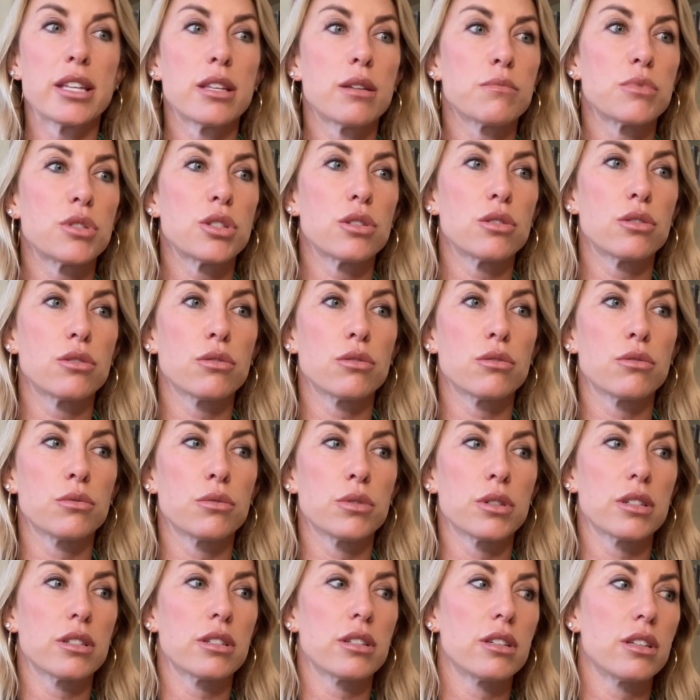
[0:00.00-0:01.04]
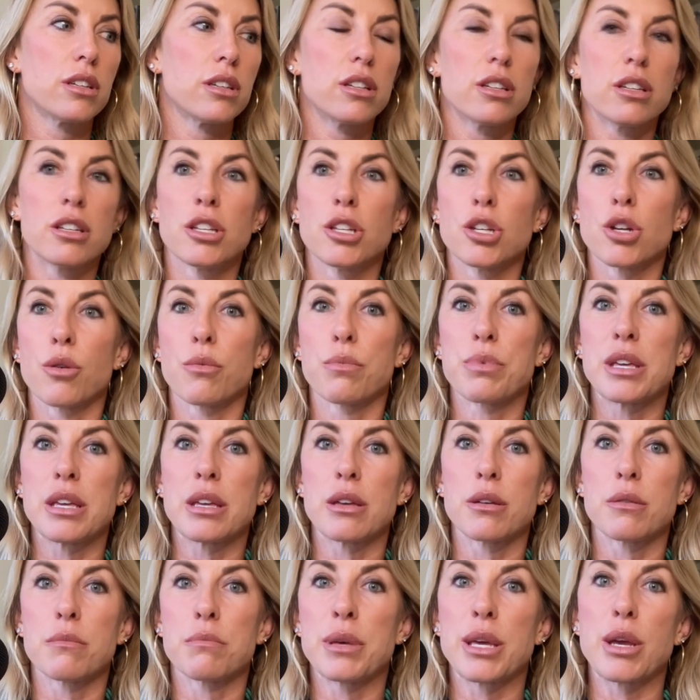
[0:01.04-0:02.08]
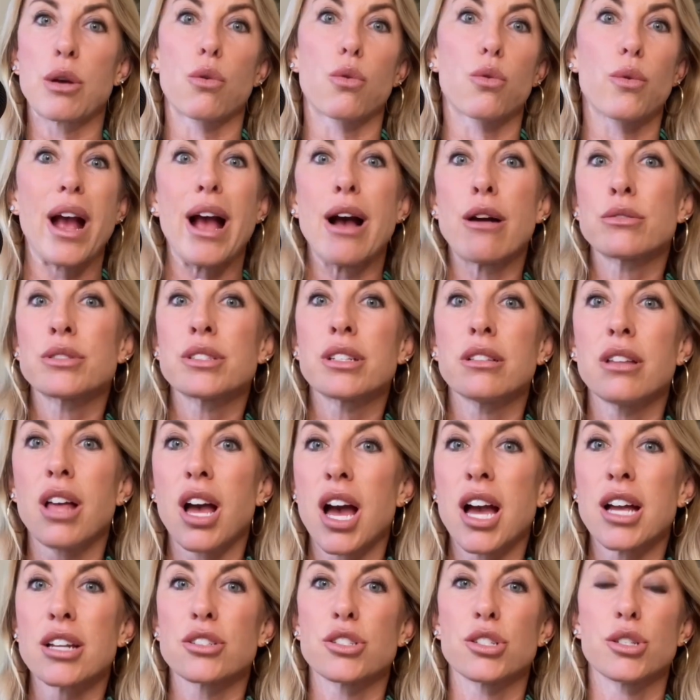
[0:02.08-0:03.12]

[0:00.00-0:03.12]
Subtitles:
him to, be around a lot?